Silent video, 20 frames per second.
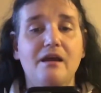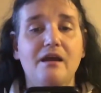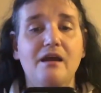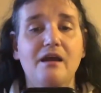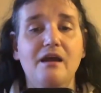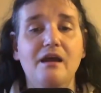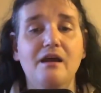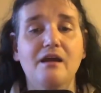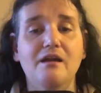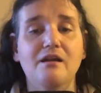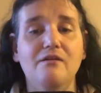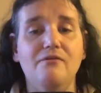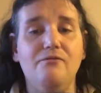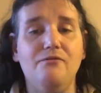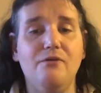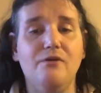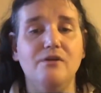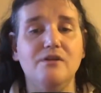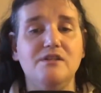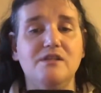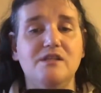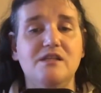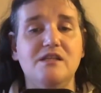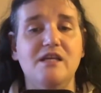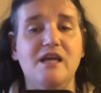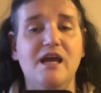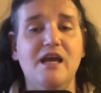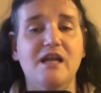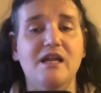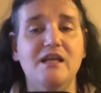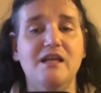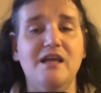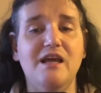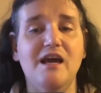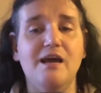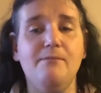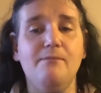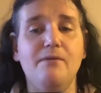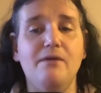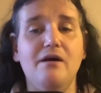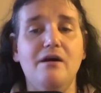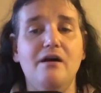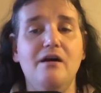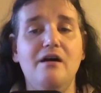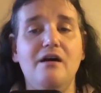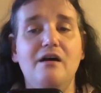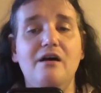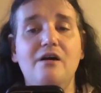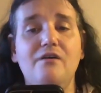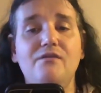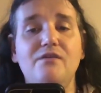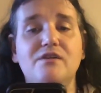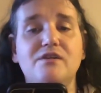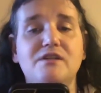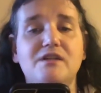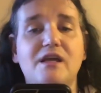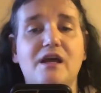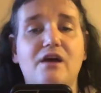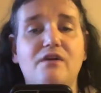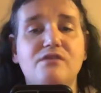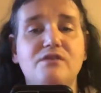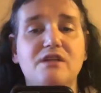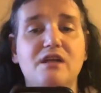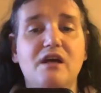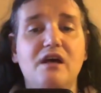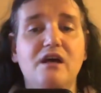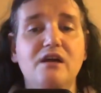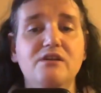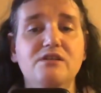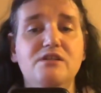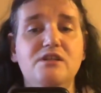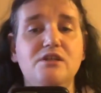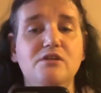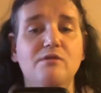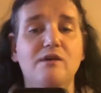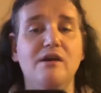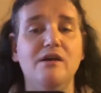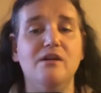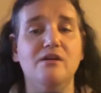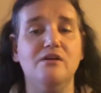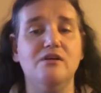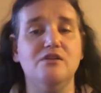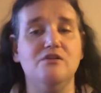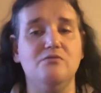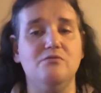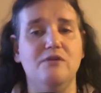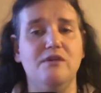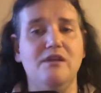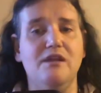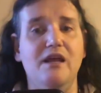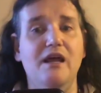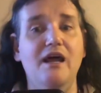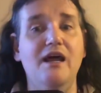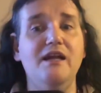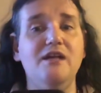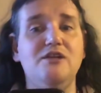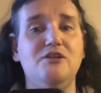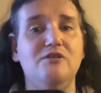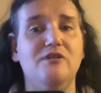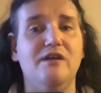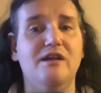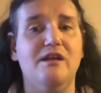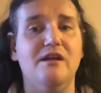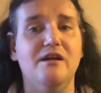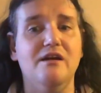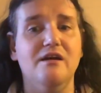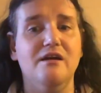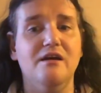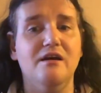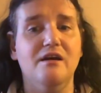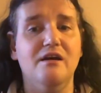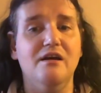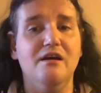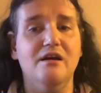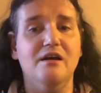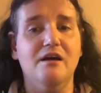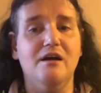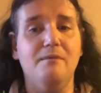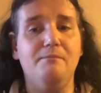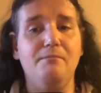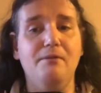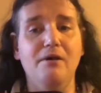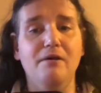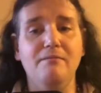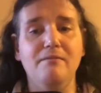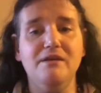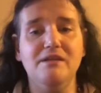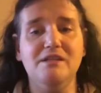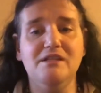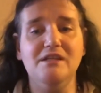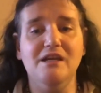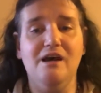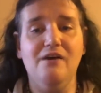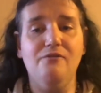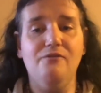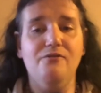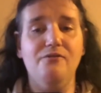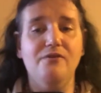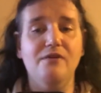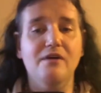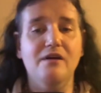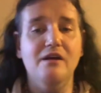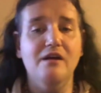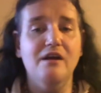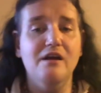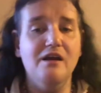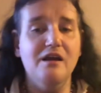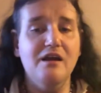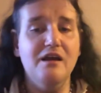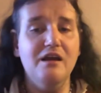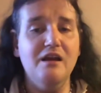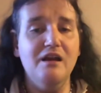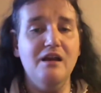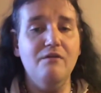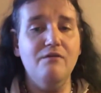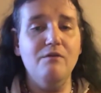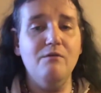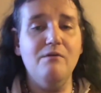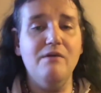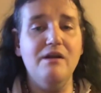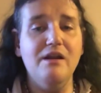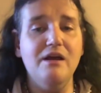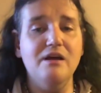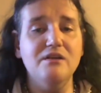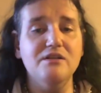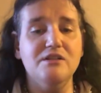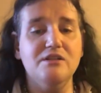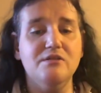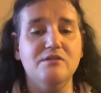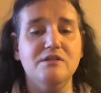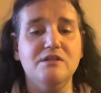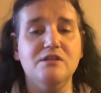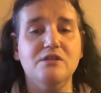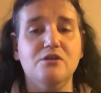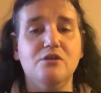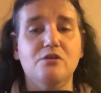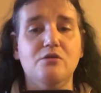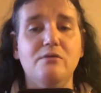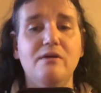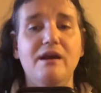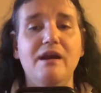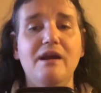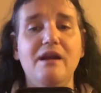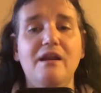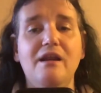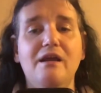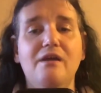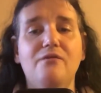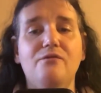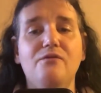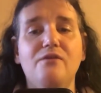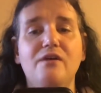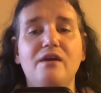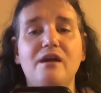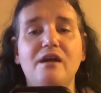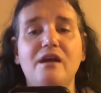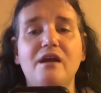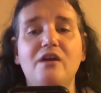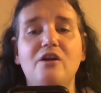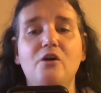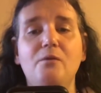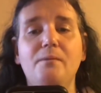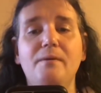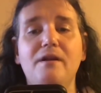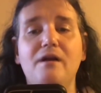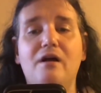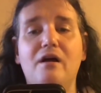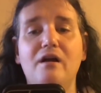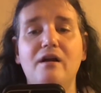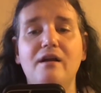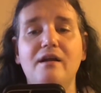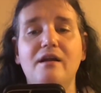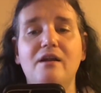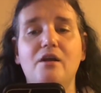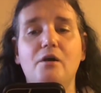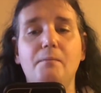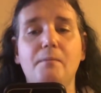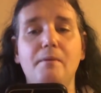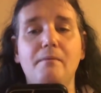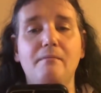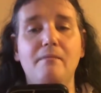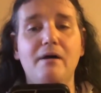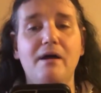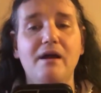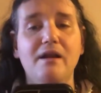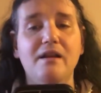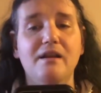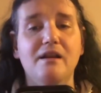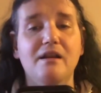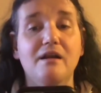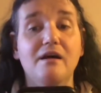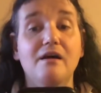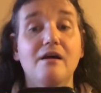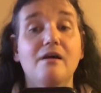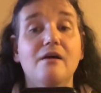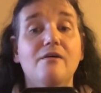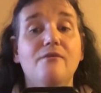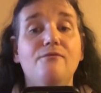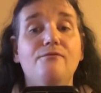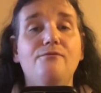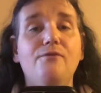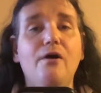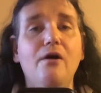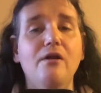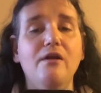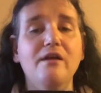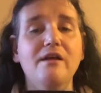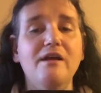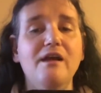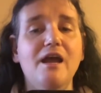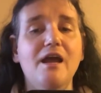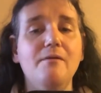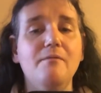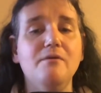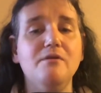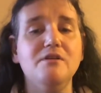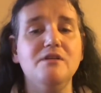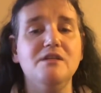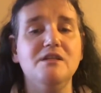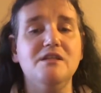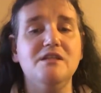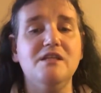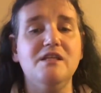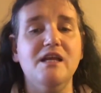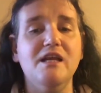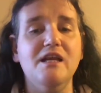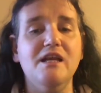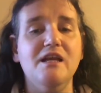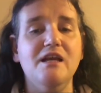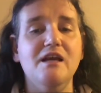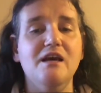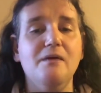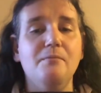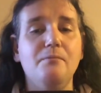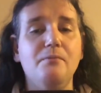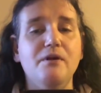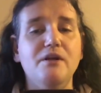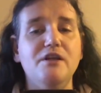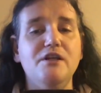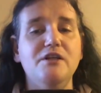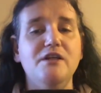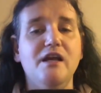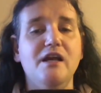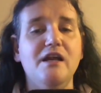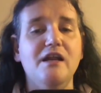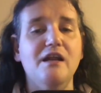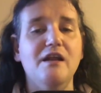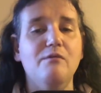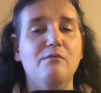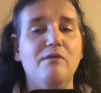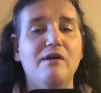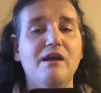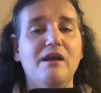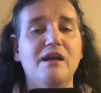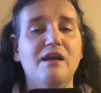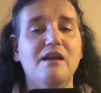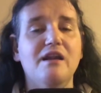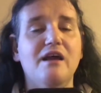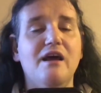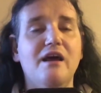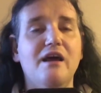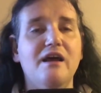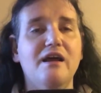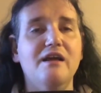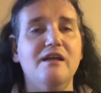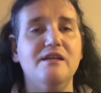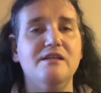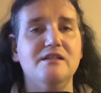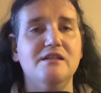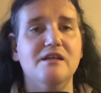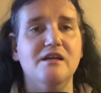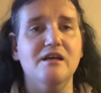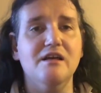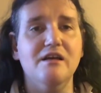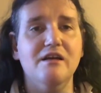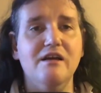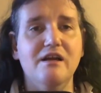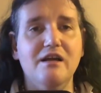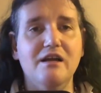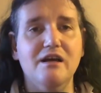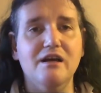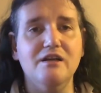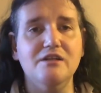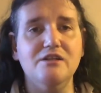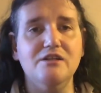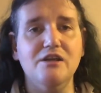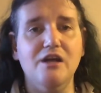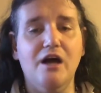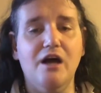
and you force this handicap of yourselves unto others with hatred upon myself and everyone else who is creative and open-hearted and open-minded, fully able to see, appreciate, and recognize because